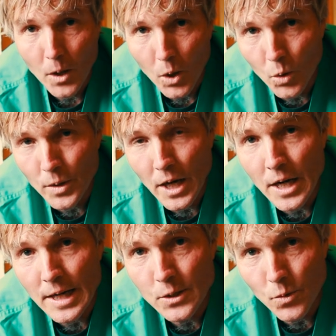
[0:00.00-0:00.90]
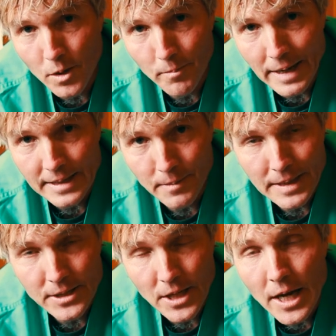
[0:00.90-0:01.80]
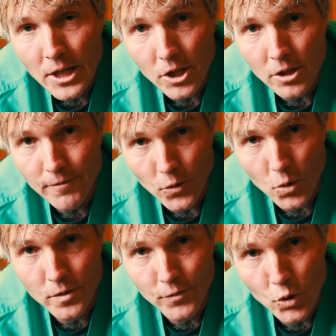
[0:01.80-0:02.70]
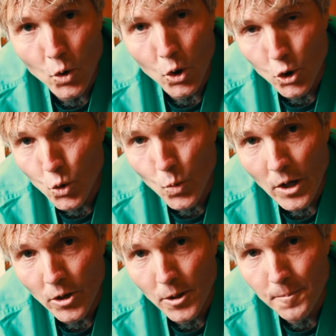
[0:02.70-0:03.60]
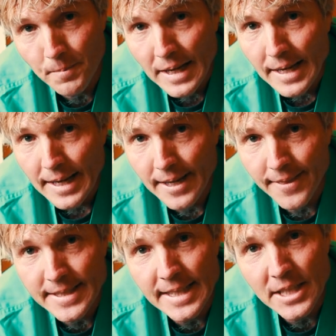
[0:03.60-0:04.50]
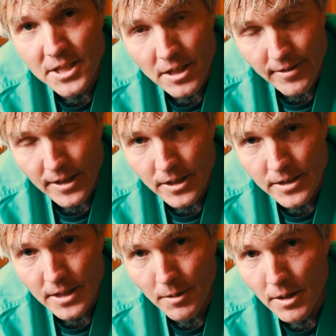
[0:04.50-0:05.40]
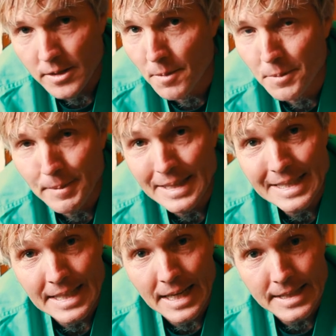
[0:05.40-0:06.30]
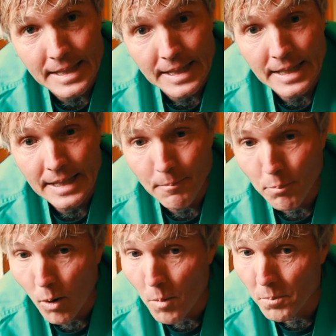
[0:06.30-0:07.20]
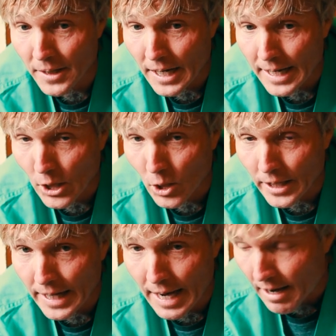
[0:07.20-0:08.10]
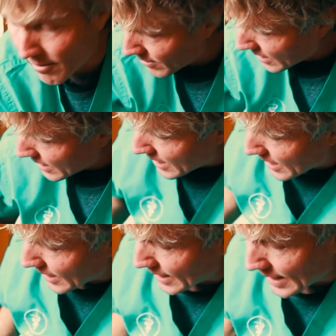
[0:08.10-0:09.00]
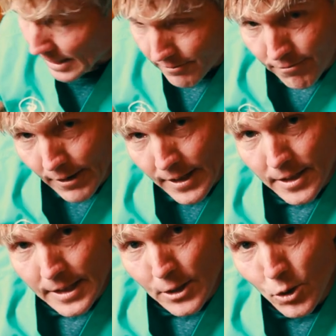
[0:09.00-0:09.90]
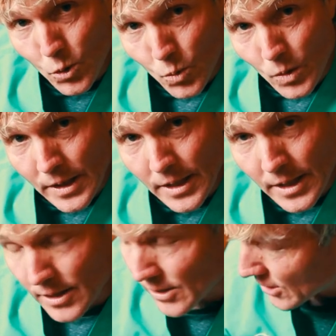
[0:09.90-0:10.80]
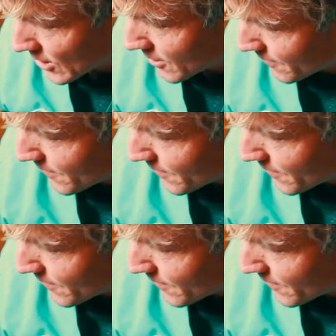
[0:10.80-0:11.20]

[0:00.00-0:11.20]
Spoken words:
Hello you guys, welcome back to my channel. For those of you who are new, welcome. In this edition of Veterinary Secrets, I'm gonna be discussing a problem that I currently have. Little friendly Tula here.